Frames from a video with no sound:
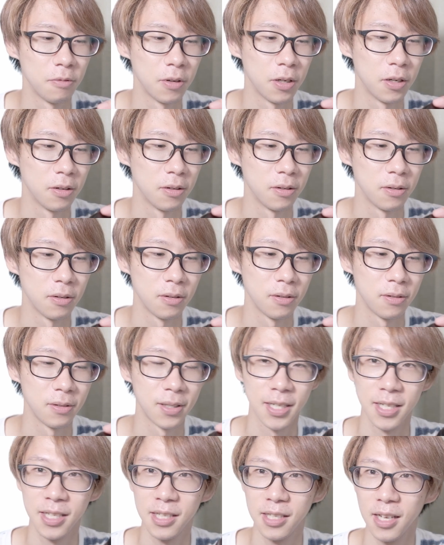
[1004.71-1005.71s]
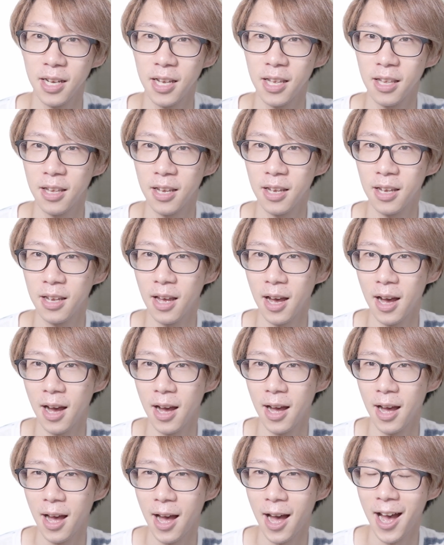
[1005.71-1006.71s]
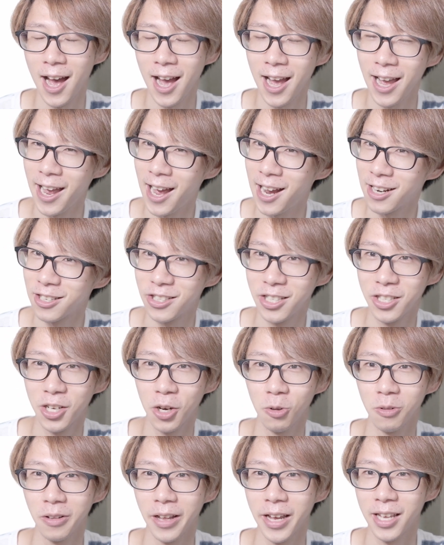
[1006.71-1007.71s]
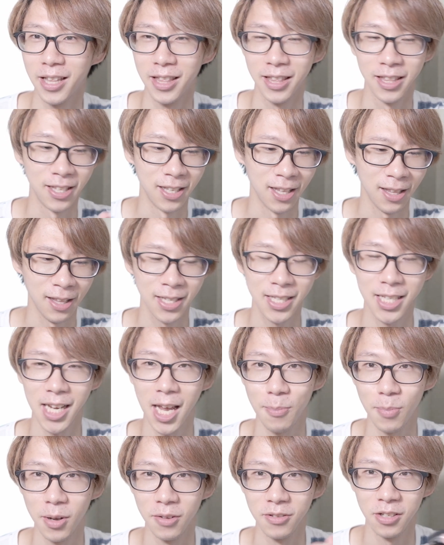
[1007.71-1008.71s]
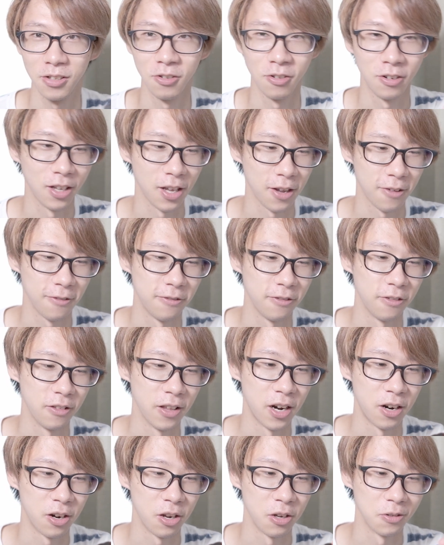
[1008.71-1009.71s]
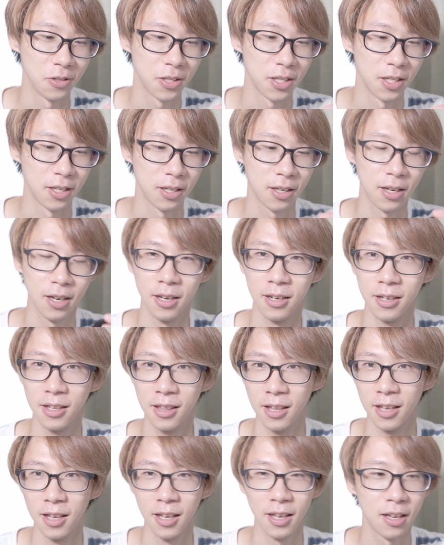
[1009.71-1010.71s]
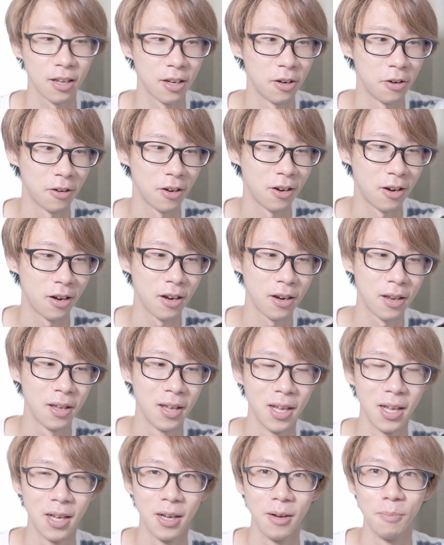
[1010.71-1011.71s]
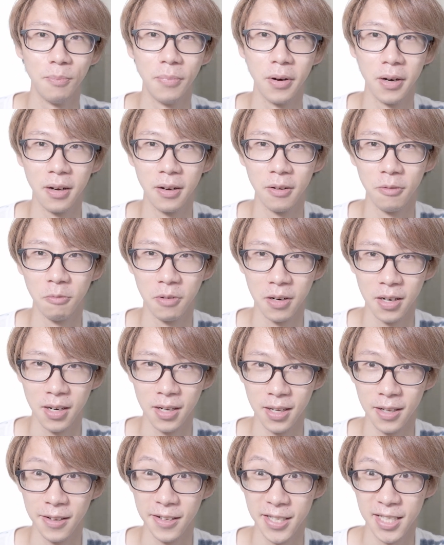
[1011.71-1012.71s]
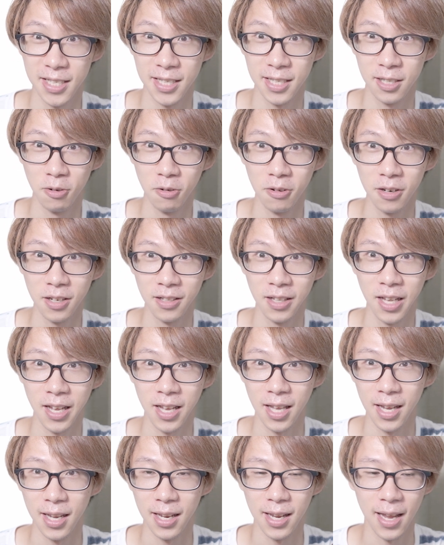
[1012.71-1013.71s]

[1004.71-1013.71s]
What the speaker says: will dislike it. I actually don't like this type of sort of like flare ghosting kind of thing going on. But when it's sort of like